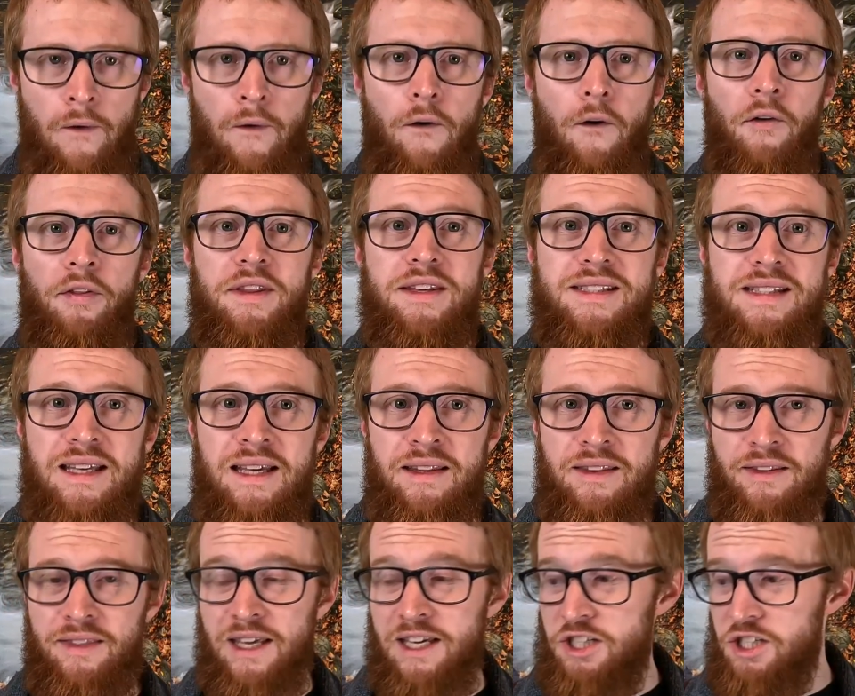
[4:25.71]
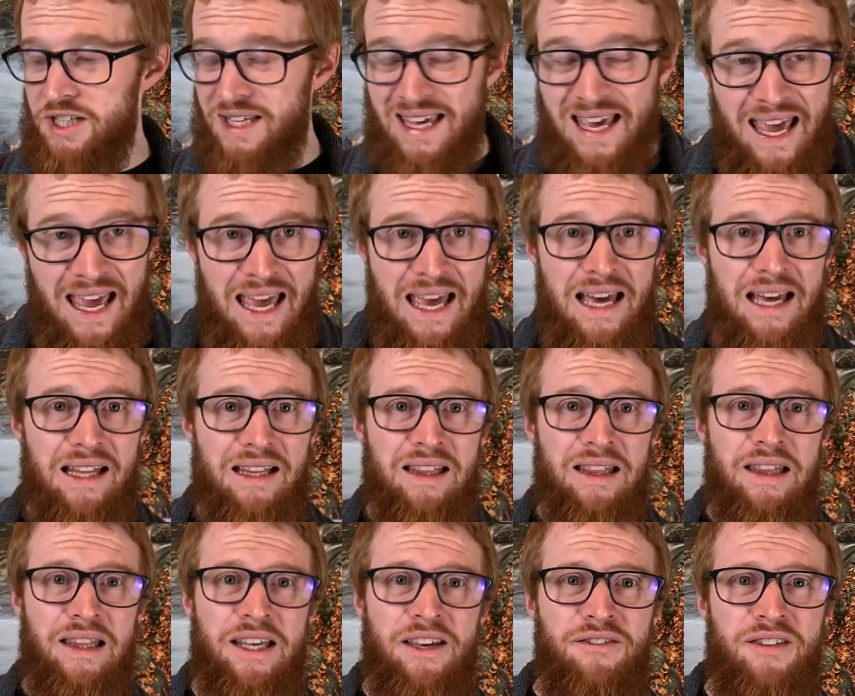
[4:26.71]
on this kid that they just can't
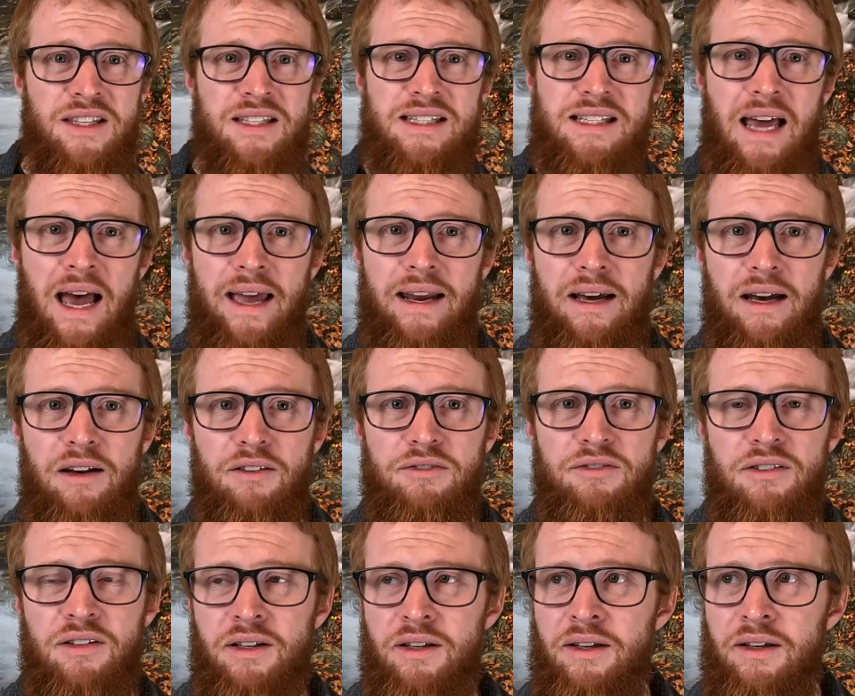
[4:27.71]
live inside of.